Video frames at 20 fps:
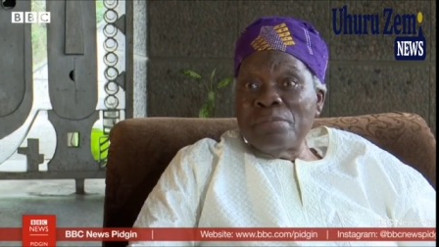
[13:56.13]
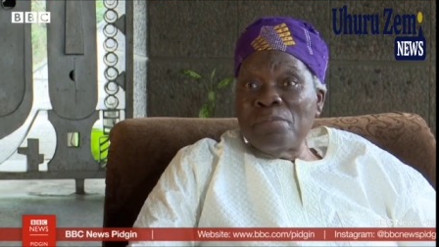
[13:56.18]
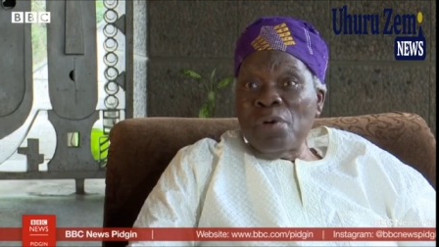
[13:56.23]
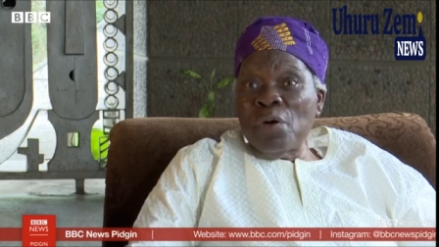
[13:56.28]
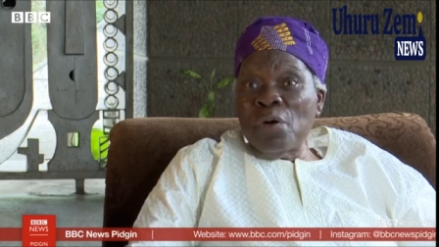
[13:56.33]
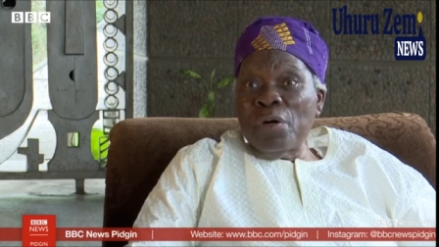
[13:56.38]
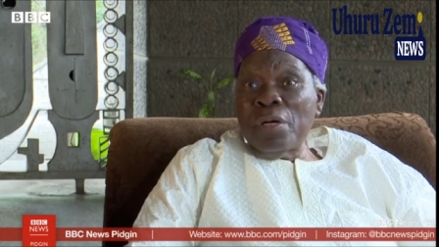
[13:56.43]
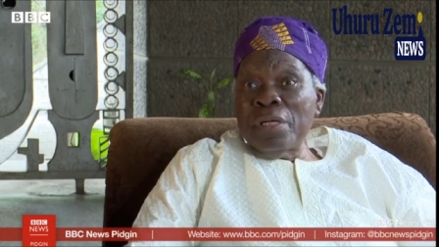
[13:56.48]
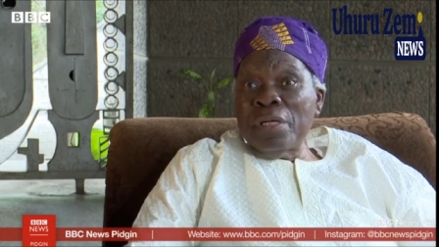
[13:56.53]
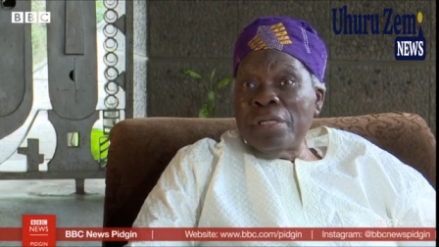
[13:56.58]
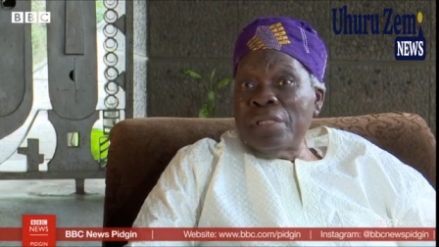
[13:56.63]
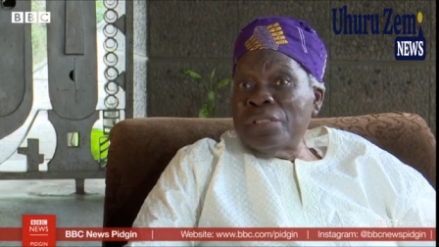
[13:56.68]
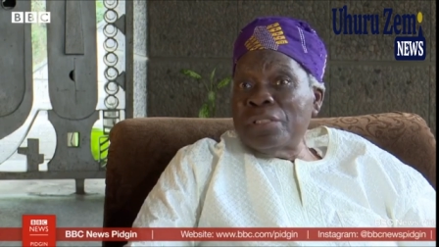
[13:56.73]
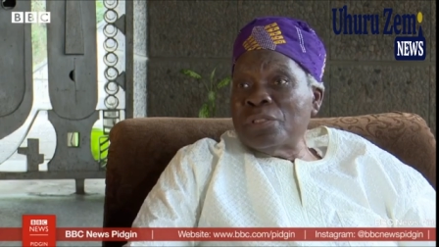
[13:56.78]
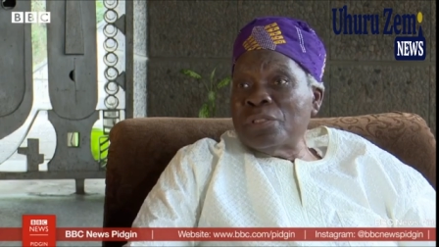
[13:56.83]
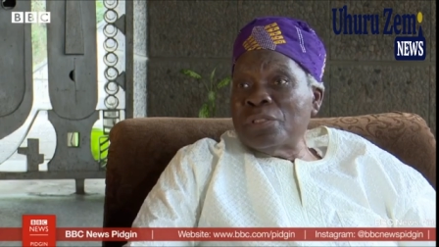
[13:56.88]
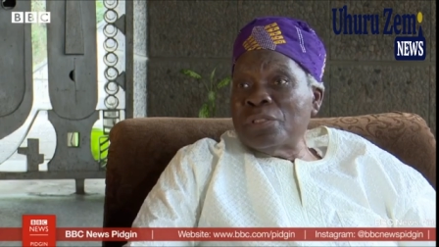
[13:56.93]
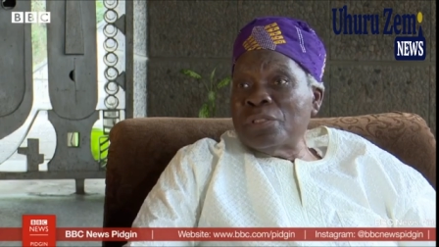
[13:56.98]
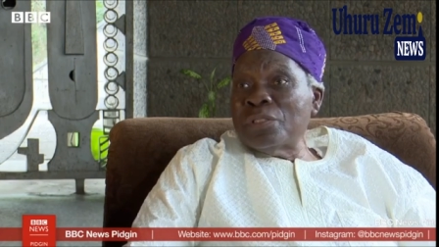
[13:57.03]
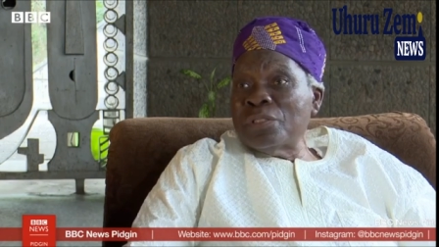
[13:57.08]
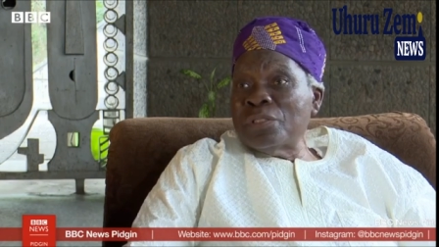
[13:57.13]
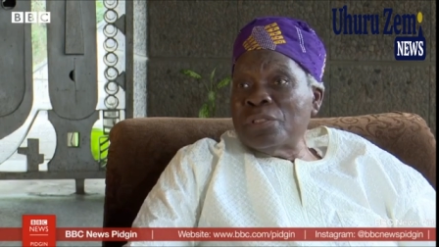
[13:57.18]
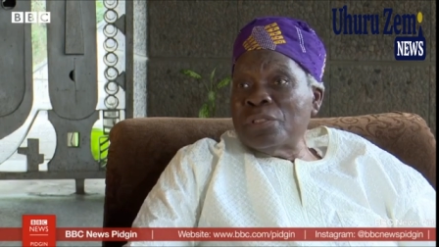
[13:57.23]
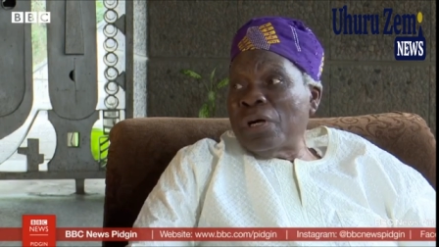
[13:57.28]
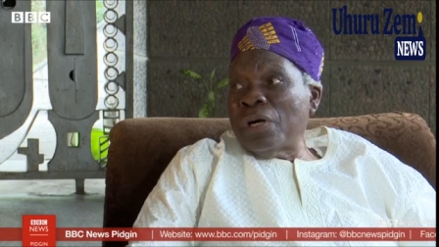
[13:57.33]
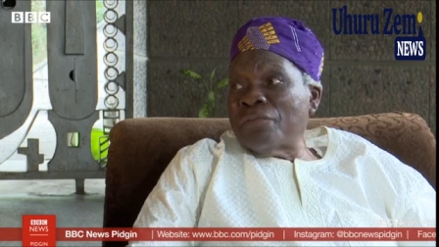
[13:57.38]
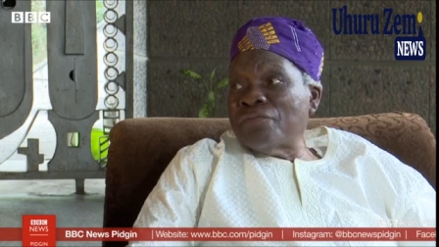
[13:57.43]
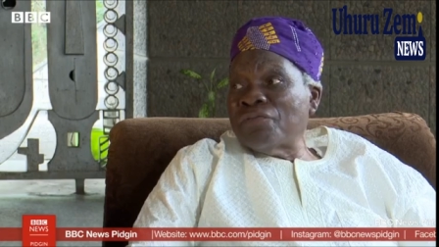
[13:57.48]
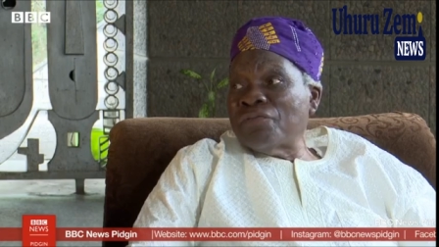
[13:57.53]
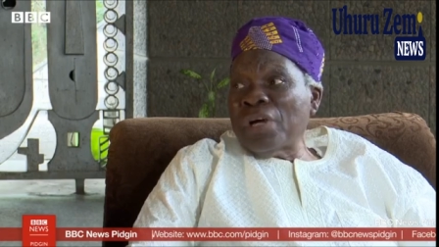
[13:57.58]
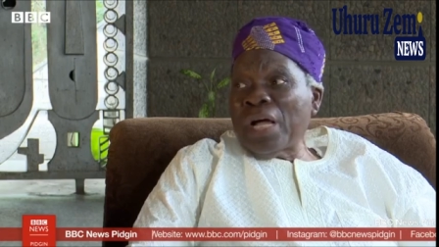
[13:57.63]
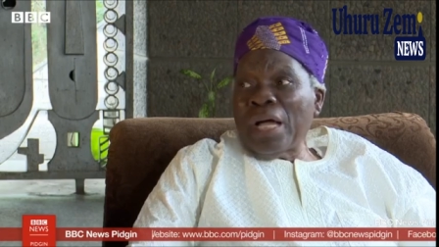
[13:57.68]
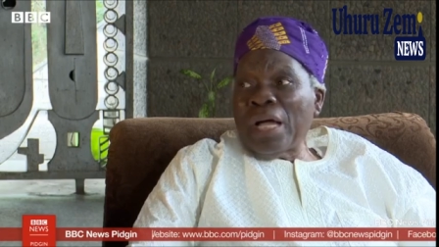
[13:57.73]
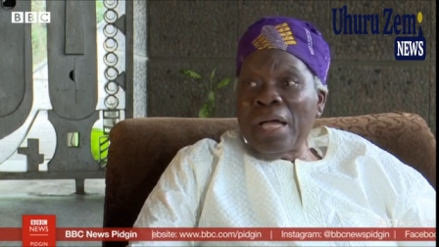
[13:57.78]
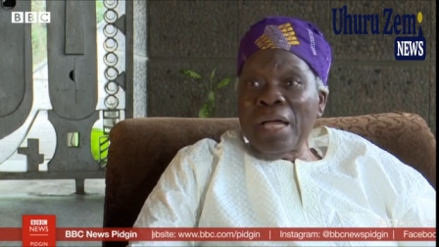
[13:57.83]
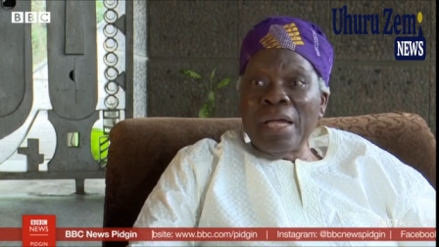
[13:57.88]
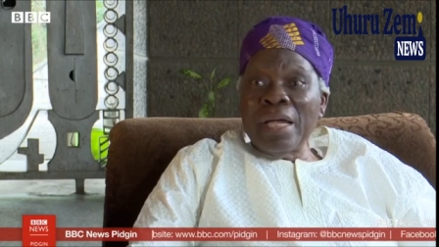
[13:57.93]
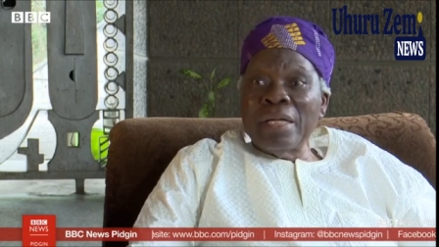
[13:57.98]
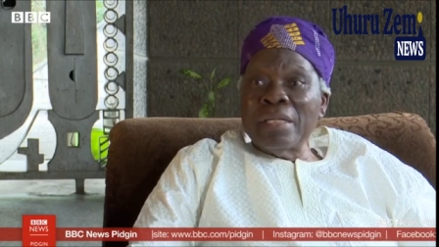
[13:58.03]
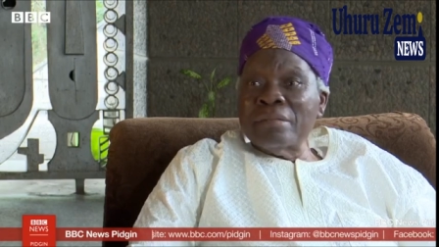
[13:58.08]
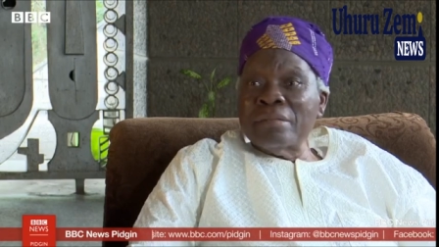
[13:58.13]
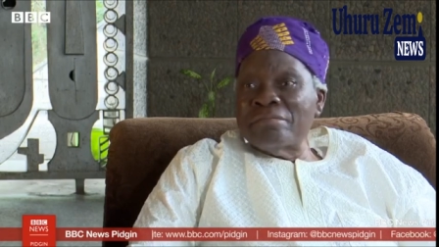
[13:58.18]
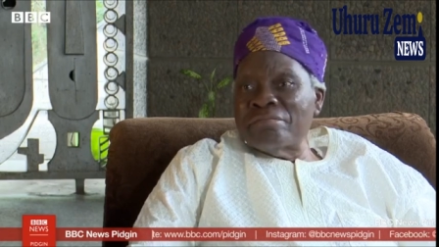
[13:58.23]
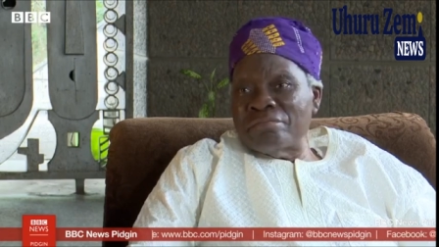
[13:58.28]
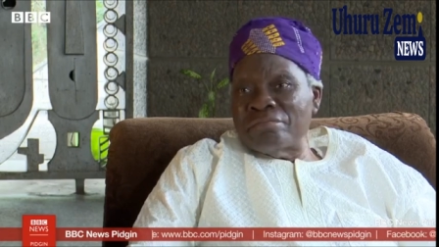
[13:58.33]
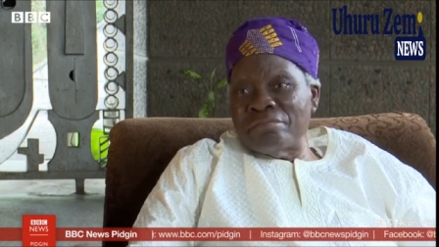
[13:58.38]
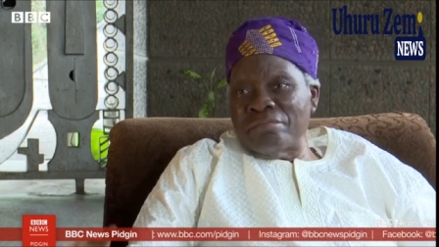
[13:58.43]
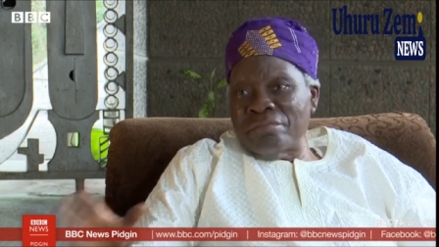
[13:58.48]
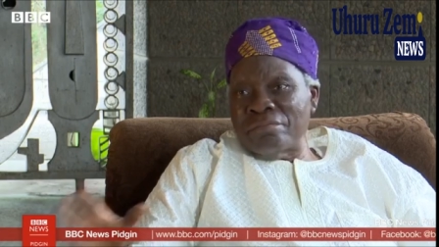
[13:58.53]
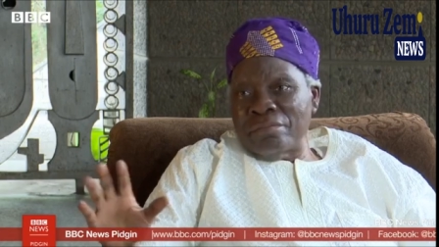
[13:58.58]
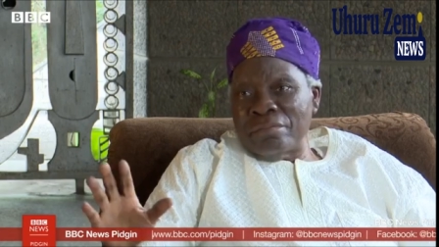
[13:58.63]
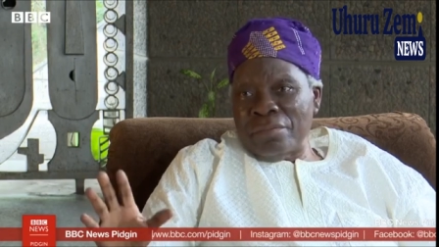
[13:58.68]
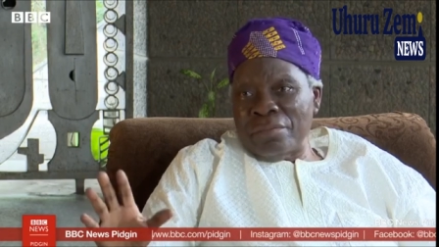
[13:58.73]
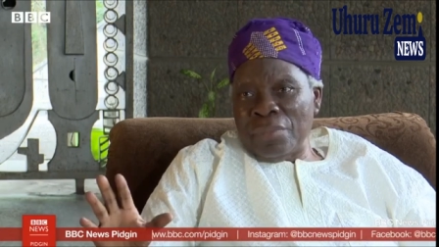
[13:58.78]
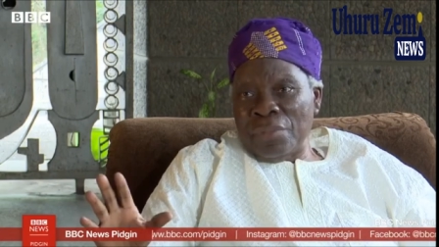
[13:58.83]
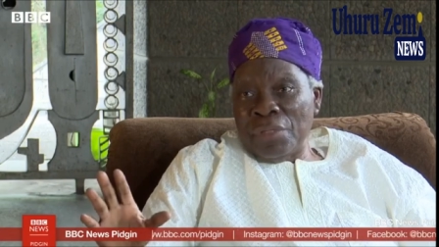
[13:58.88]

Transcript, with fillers: boys to go and fight. Mm-mm.